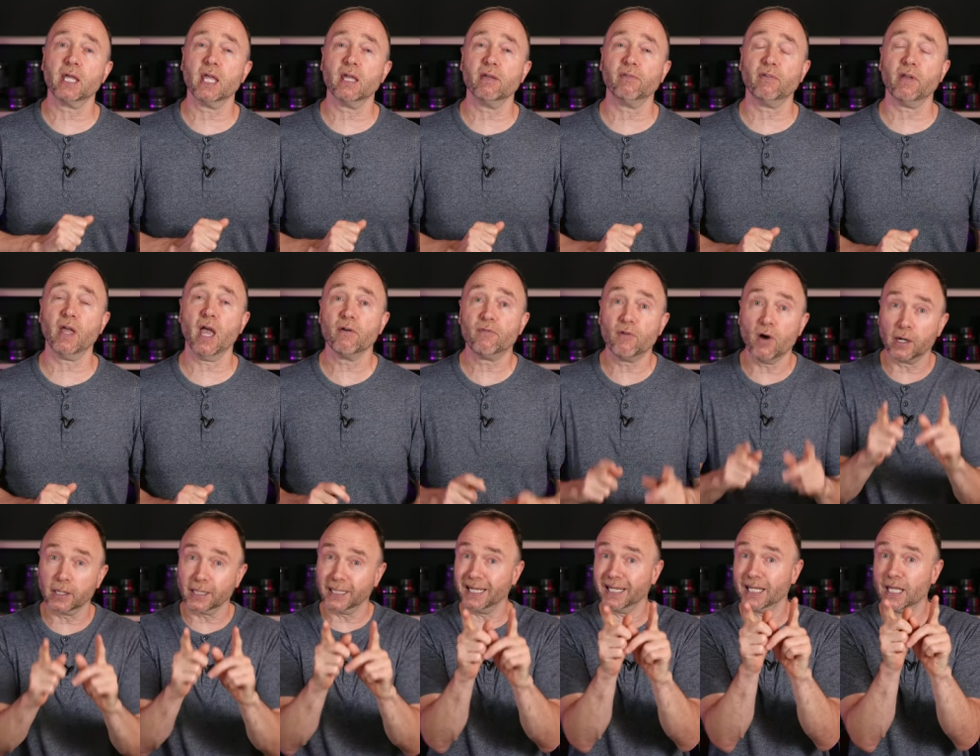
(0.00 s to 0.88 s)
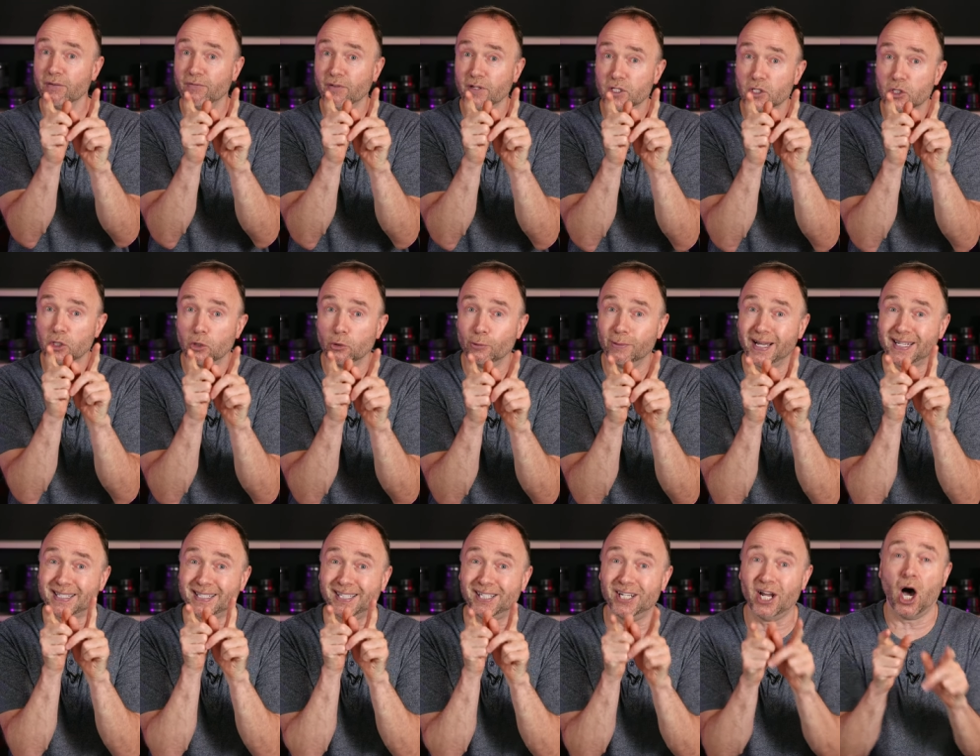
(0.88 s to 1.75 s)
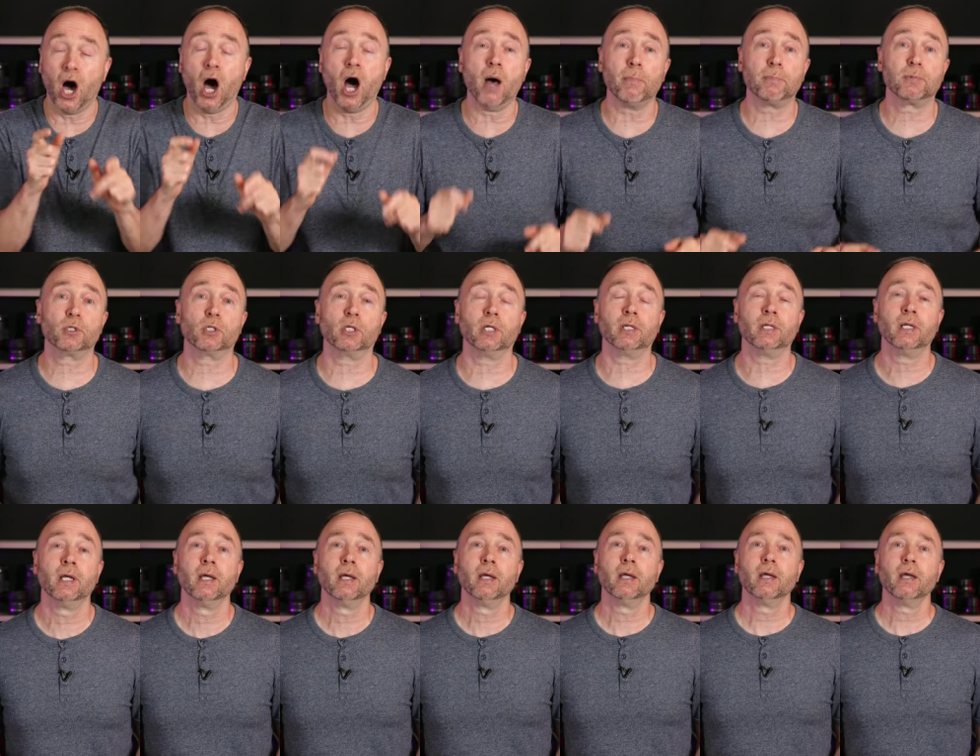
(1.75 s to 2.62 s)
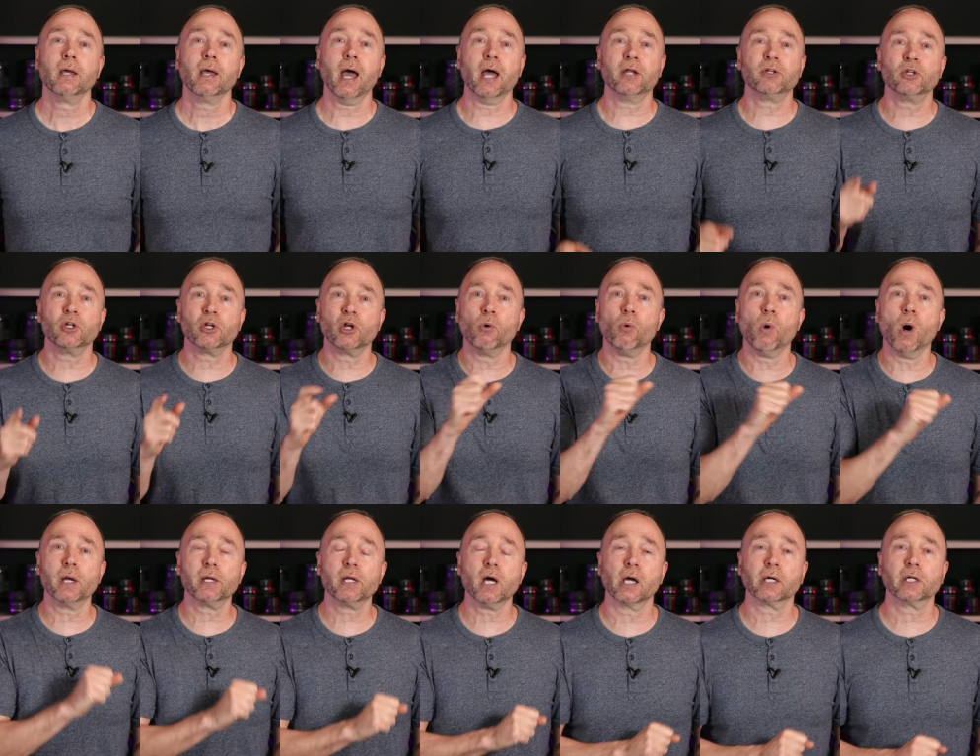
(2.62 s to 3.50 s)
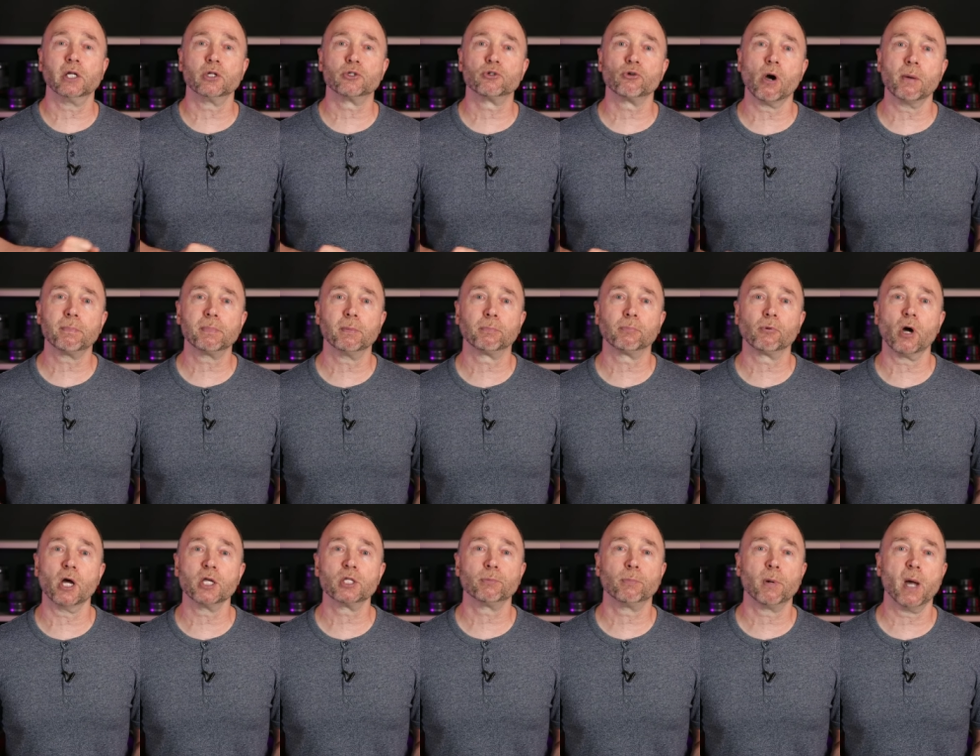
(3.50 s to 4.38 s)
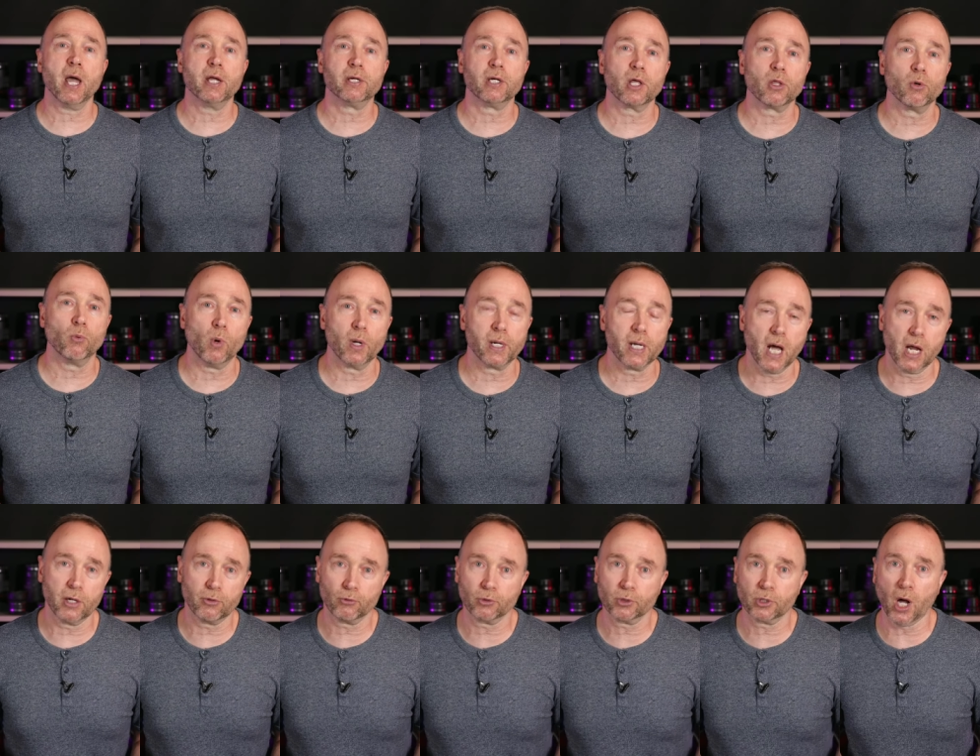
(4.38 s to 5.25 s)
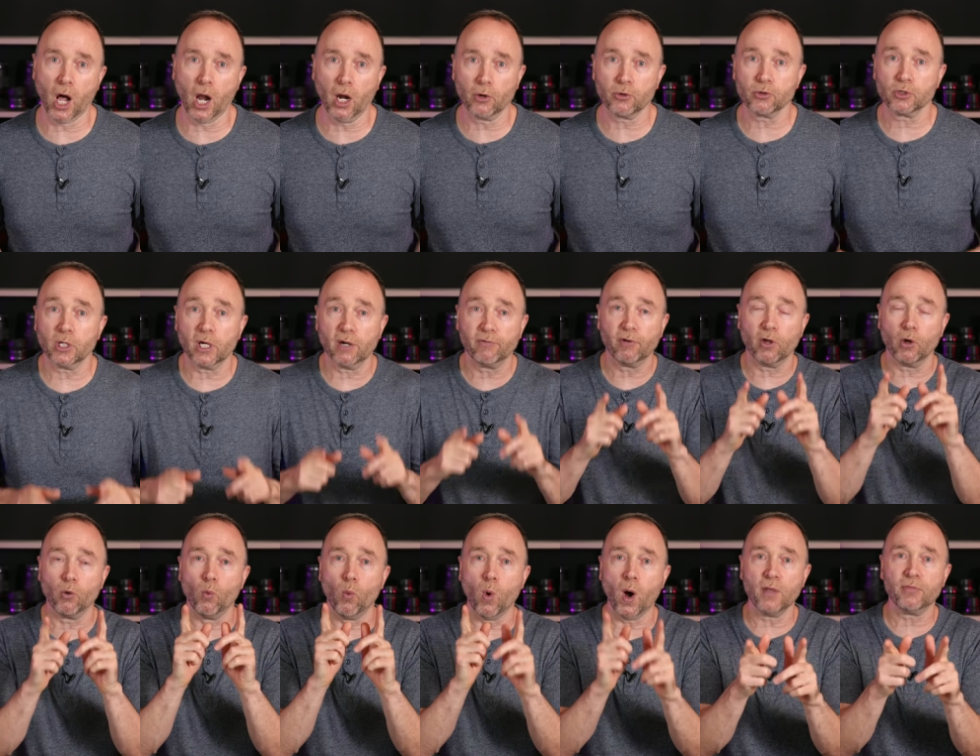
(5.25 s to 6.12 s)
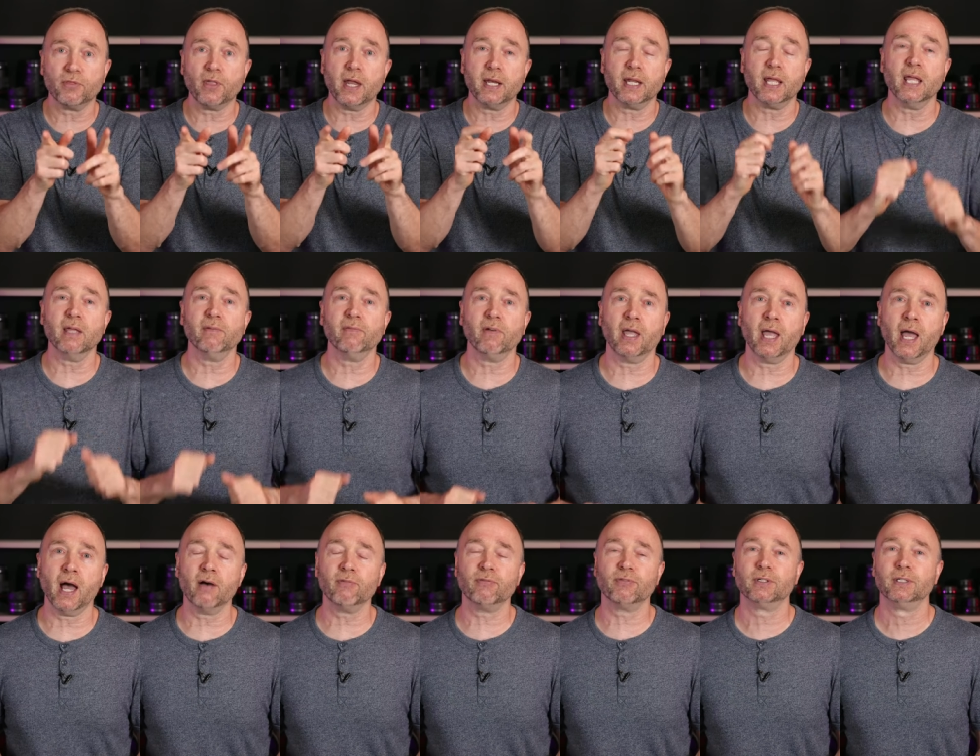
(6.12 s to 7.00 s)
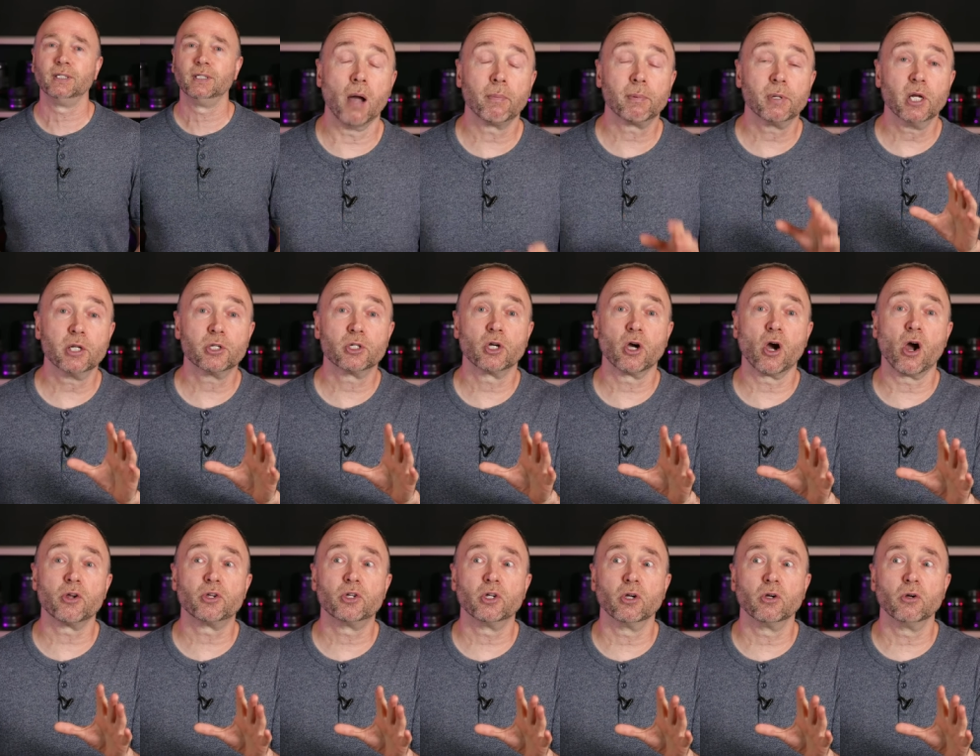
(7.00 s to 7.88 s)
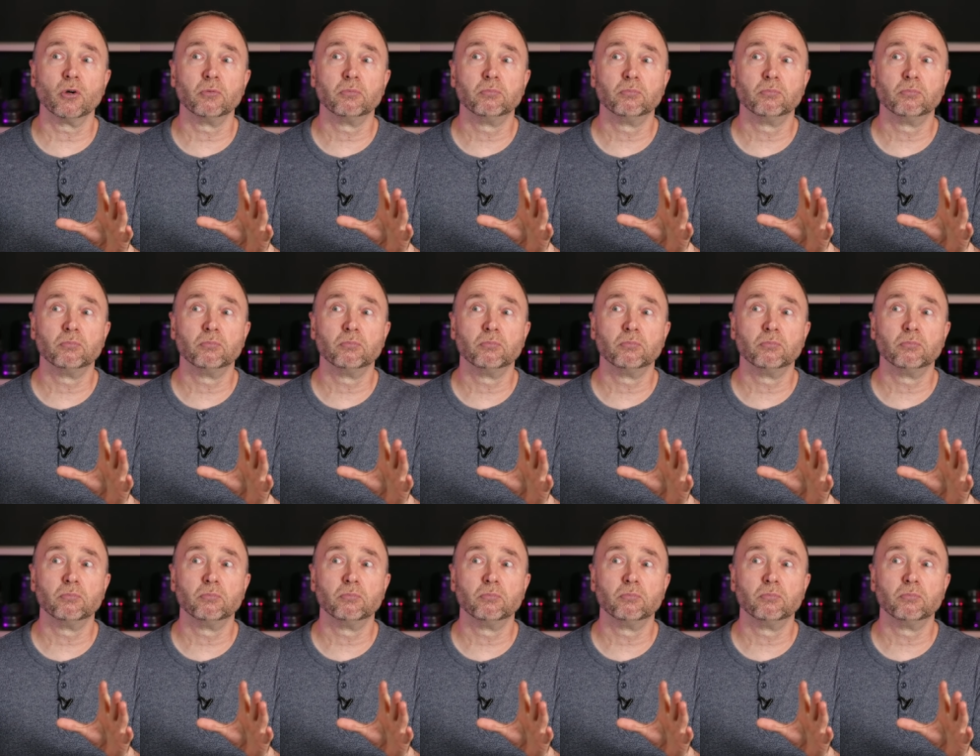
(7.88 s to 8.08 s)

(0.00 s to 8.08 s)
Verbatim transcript: E V F. I'm going to give it to you as an option. And you know what? I'm going to drop the price by another one hundred dollars. And if you want that E V F, I'm going to charge you